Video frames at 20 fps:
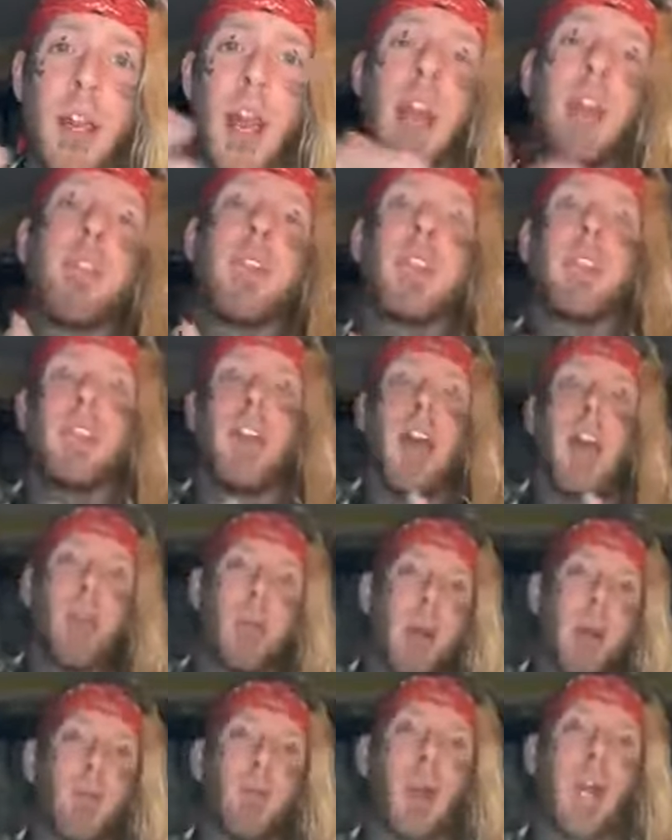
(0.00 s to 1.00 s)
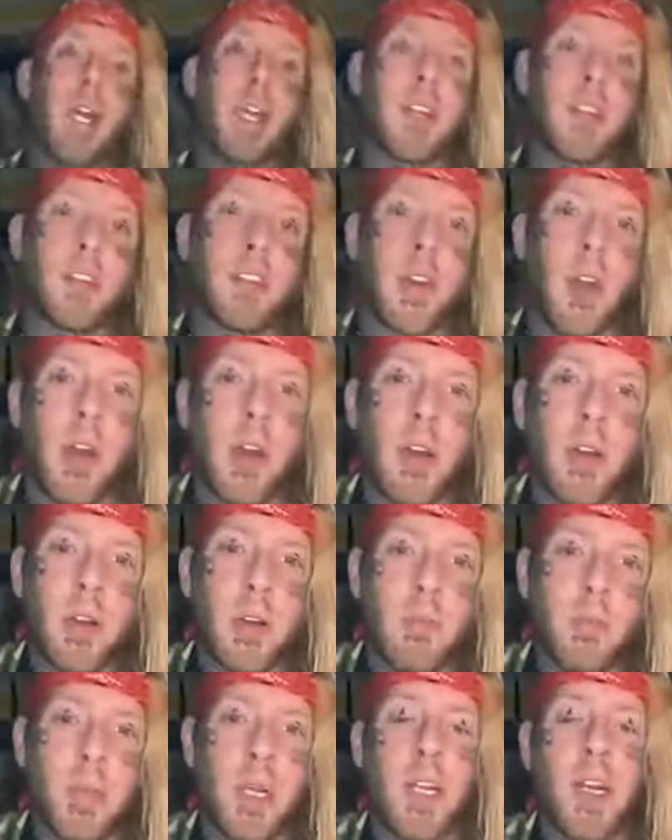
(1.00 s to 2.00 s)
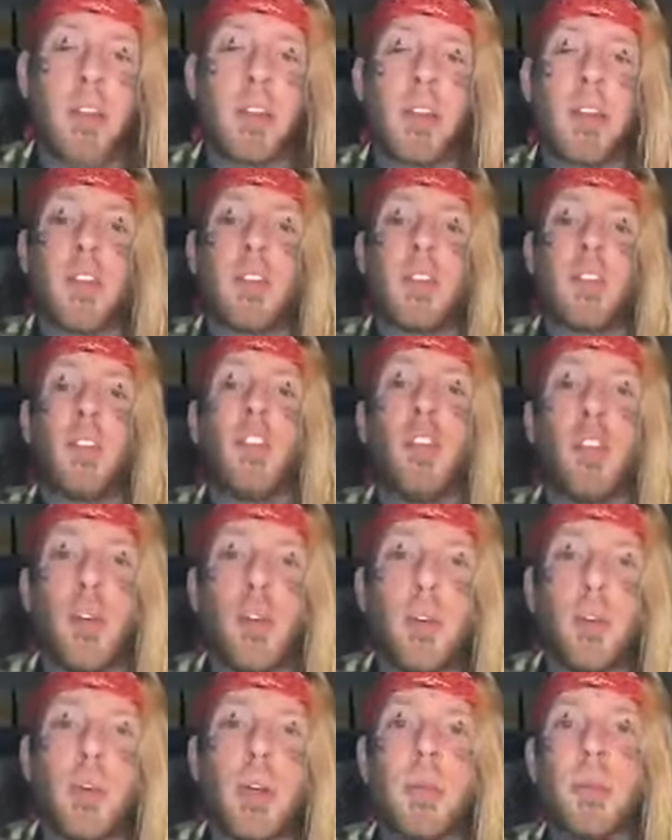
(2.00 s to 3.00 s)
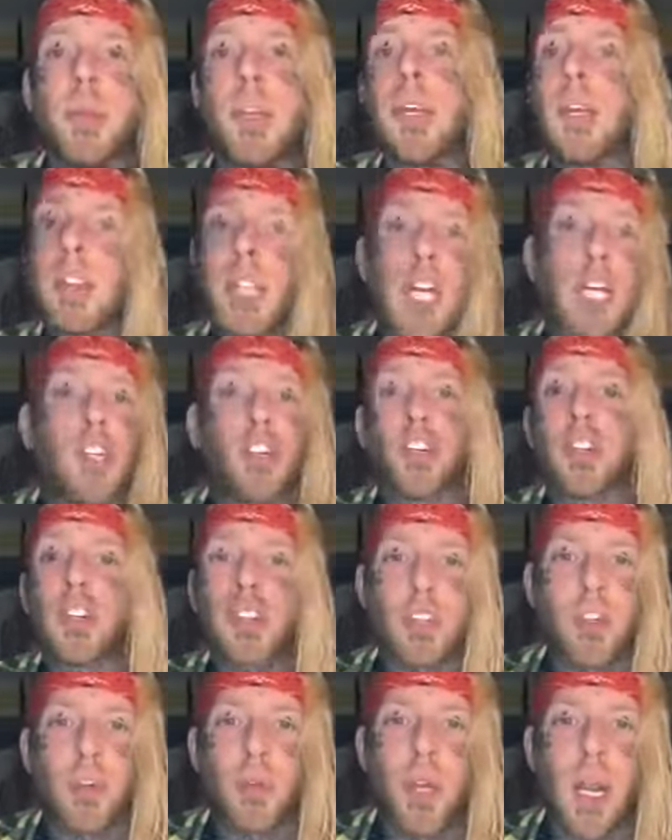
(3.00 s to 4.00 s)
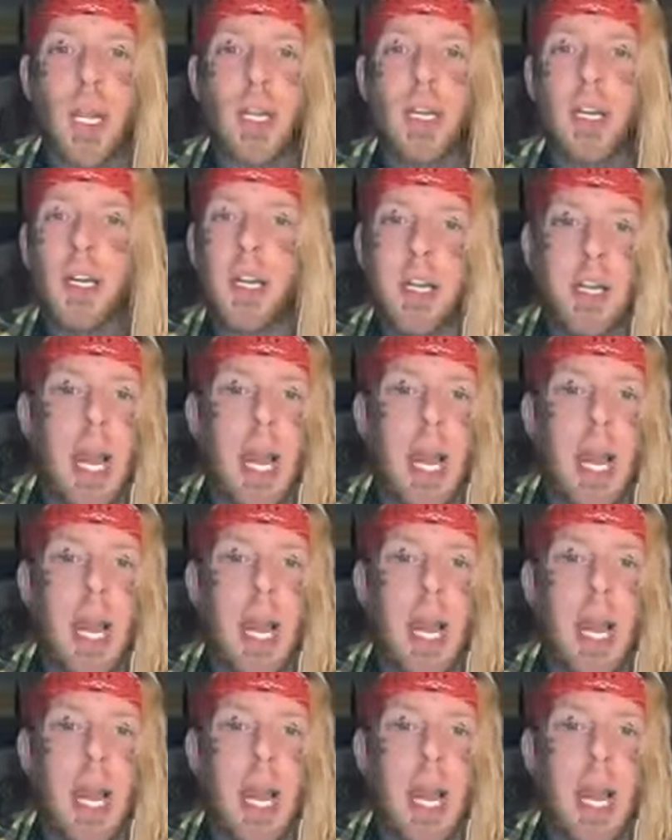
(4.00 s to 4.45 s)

Every time I write a song, because it's new and because I just created it,